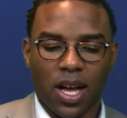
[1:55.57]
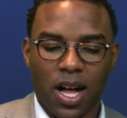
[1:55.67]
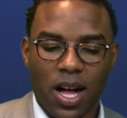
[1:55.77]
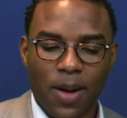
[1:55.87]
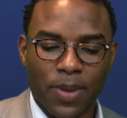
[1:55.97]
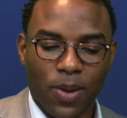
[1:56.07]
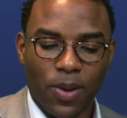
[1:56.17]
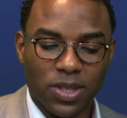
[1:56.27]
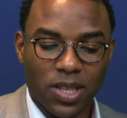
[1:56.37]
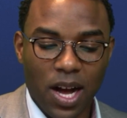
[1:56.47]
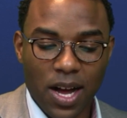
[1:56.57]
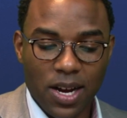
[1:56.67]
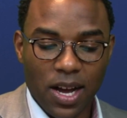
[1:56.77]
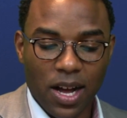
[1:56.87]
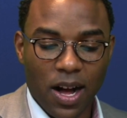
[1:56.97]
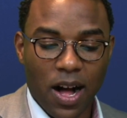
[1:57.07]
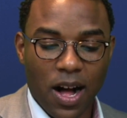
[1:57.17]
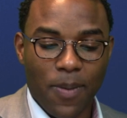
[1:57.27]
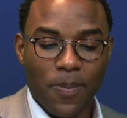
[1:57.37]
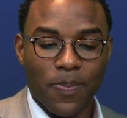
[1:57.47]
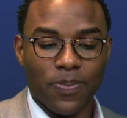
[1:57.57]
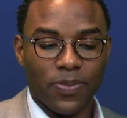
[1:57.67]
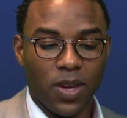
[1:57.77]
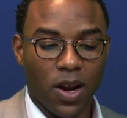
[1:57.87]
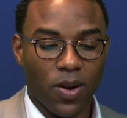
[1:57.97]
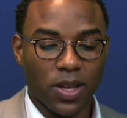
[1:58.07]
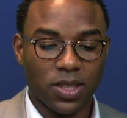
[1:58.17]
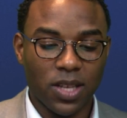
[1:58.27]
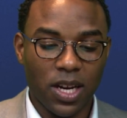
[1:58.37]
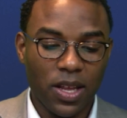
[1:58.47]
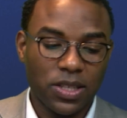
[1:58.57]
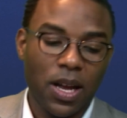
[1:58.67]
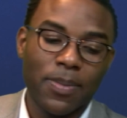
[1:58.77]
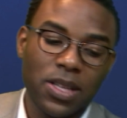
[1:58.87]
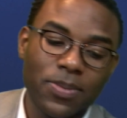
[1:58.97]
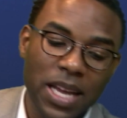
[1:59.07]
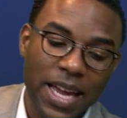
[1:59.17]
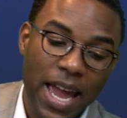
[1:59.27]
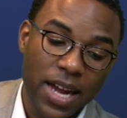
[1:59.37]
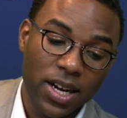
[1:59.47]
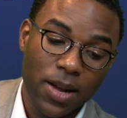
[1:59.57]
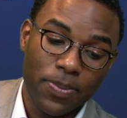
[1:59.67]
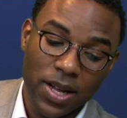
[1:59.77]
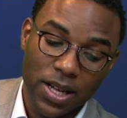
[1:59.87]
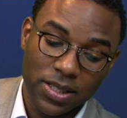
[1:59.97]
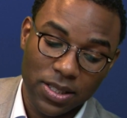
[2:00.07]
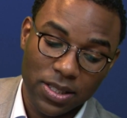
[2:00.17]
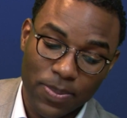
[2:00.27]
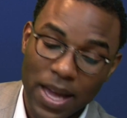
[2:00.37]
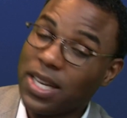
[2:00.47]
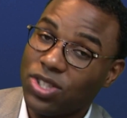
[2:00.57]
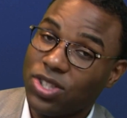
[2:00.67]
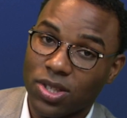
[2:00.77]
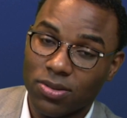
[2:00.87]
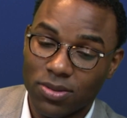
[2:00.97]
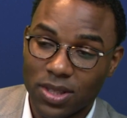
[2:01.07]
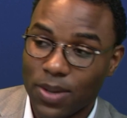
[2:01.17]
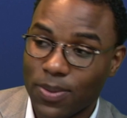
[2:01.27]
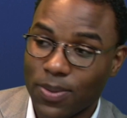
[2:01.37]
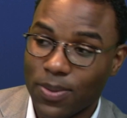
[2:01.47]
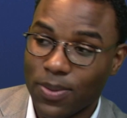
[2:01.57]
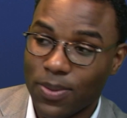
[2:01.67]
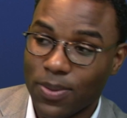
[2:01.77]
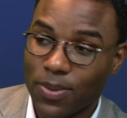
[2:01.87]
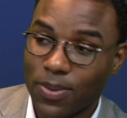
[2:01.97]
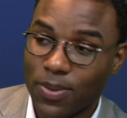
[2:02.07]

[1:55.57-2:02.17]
It was done, it's a study that comes out of Canada, but pay attention, see what happens.